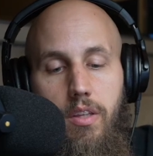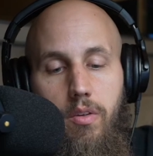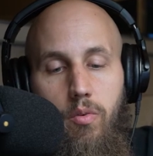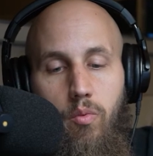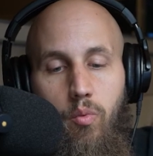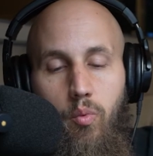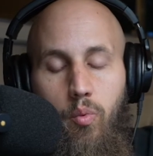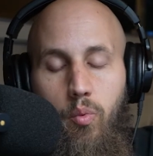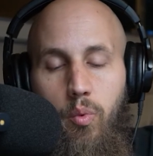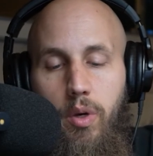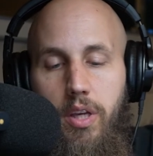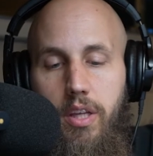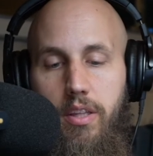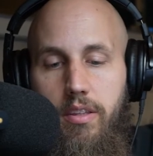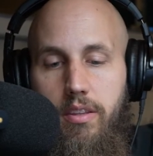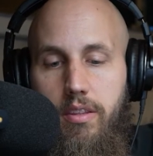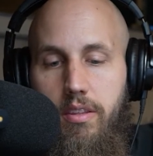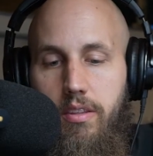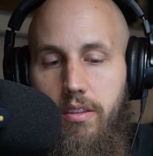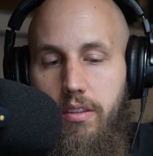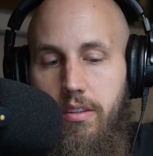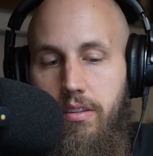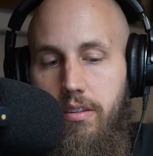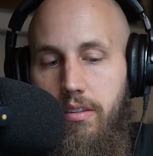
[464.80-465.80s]

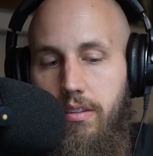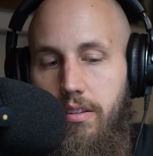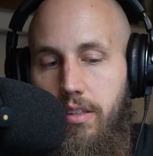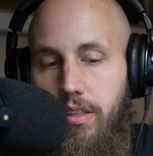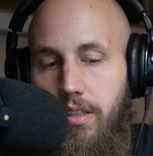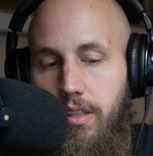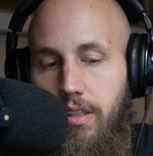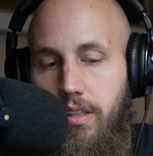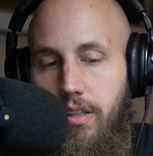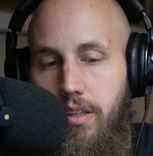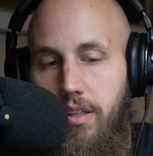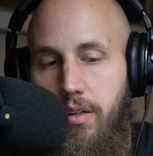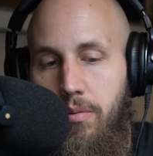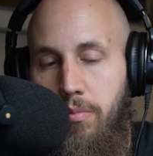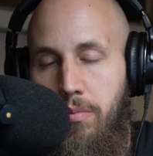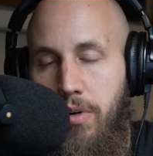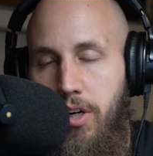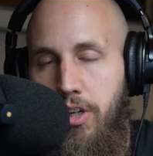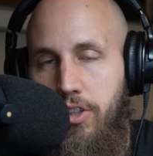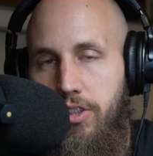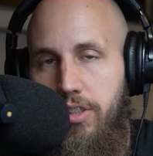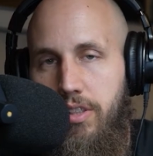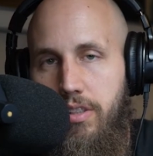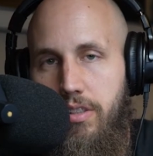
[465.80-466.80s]
with the
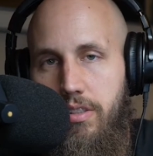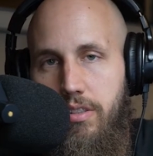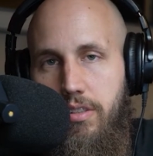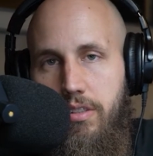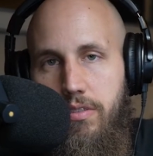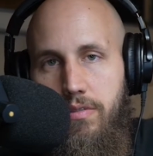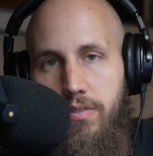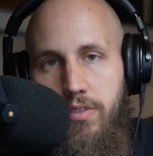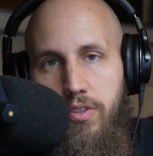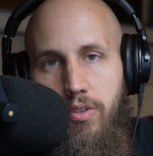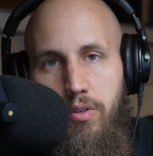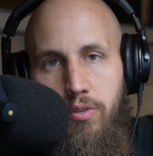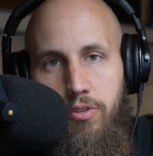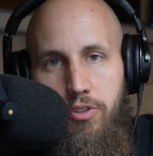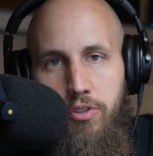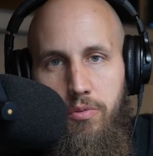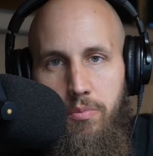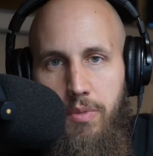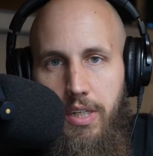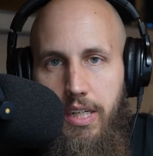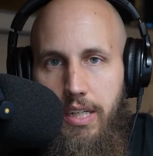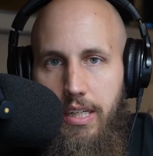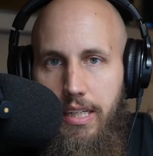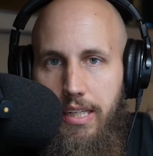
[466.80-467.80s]
emergence of social
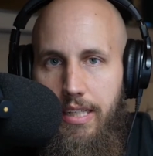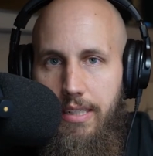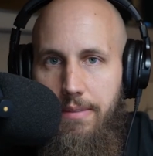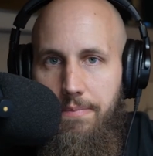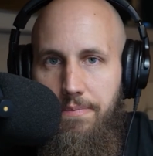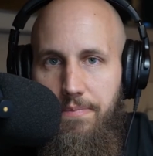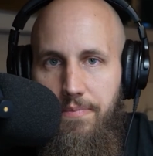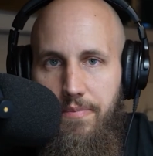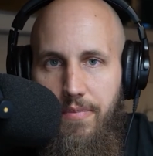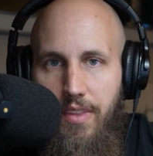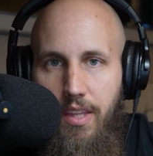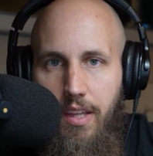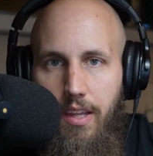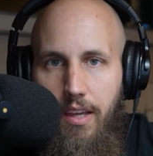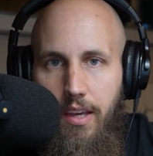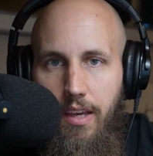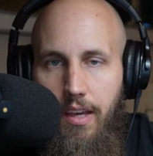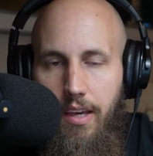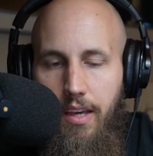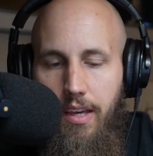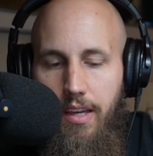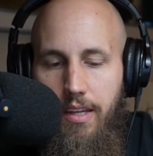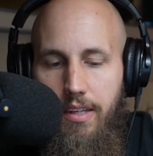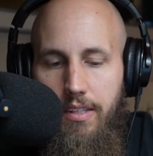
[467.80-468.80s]
media
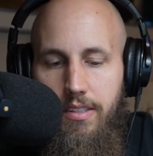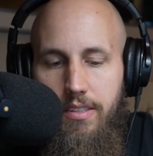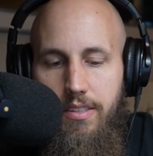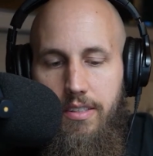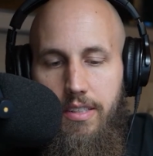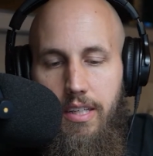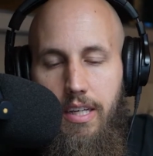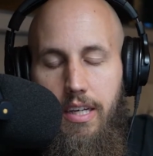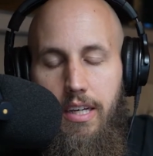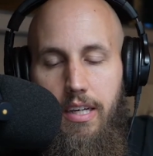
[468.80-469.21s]
and